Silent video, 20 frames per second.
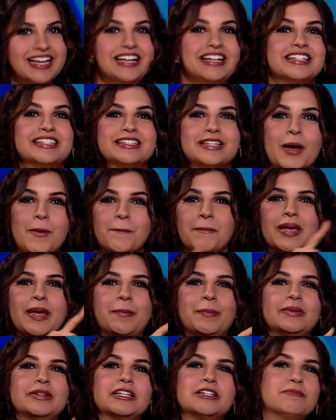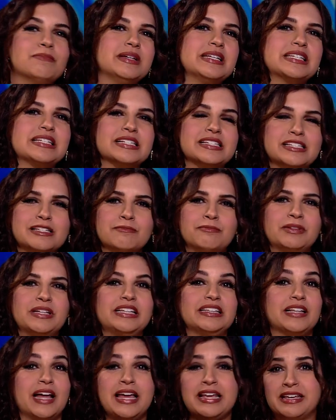Some people admit to simply
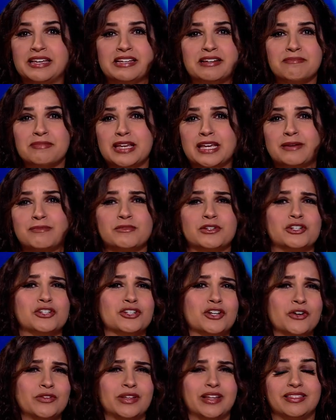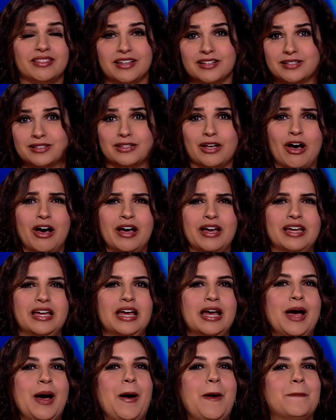liking a meme to show that they saw it,
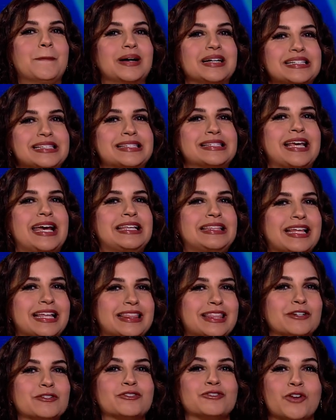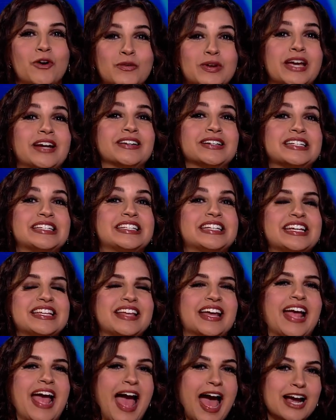but say that there's no guarantee
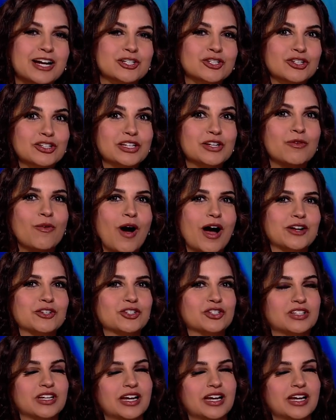they actually watched